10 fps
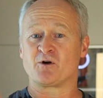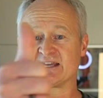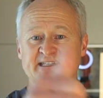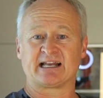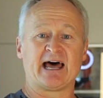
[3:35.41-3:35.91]

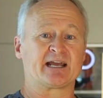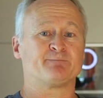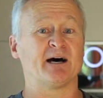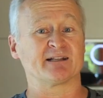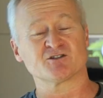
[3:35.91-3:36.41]
press the
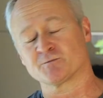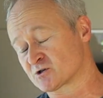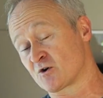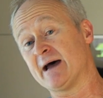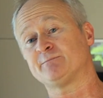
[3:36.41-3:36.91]
like button,
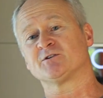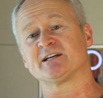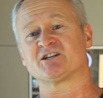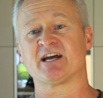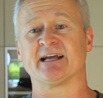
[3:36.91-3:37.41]
subscribe to
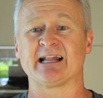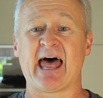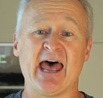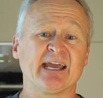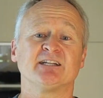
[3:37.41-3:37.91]
the channel,
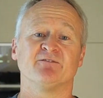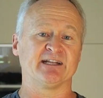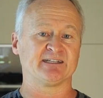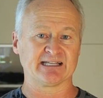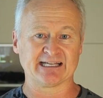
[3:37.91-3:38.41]

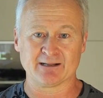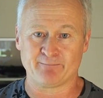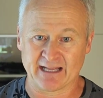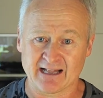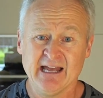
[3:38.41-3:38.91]
activate the little
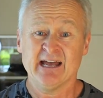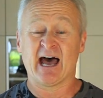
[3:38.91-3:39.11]
bell.